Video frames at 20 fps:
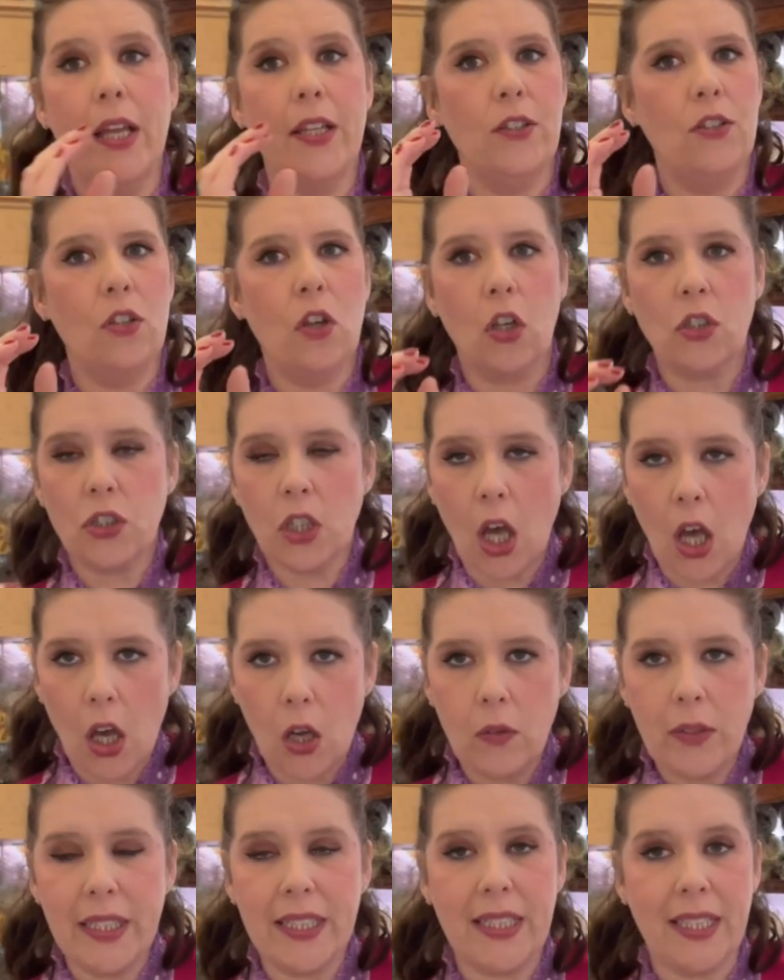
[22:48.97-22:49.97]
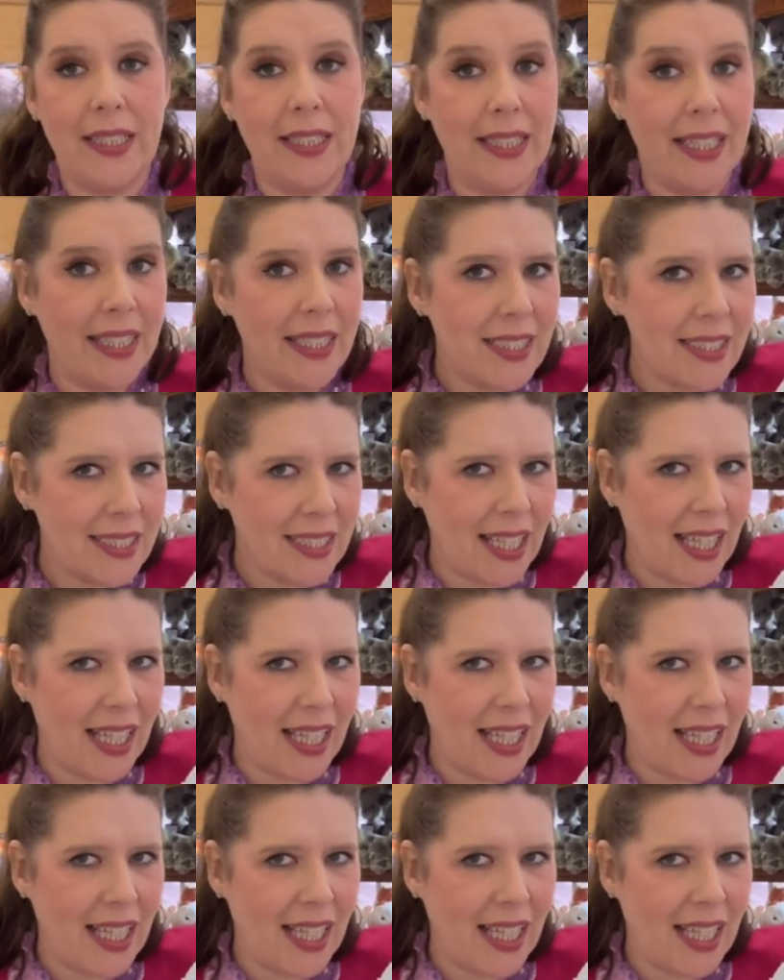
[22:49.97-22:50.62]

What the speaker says: Not only the Ninas